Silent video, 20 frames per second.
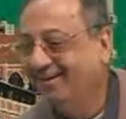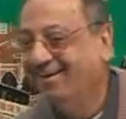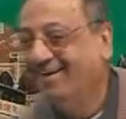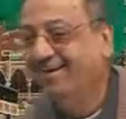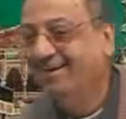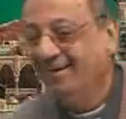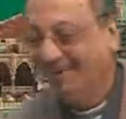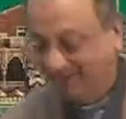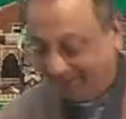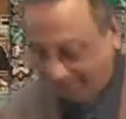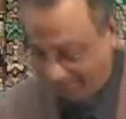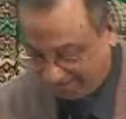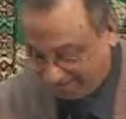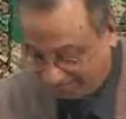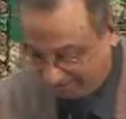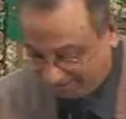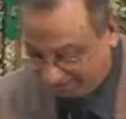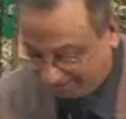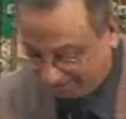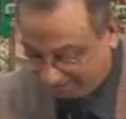Okay, brothers
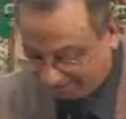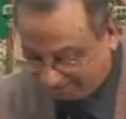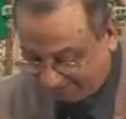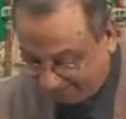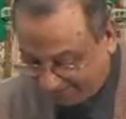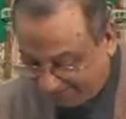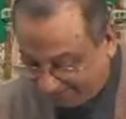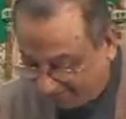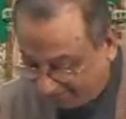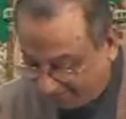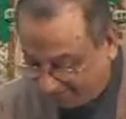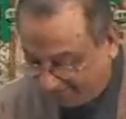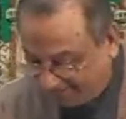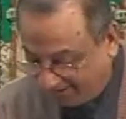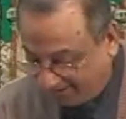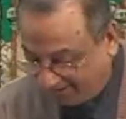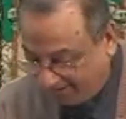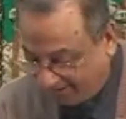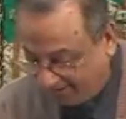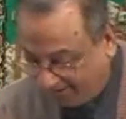and sisters? Fine.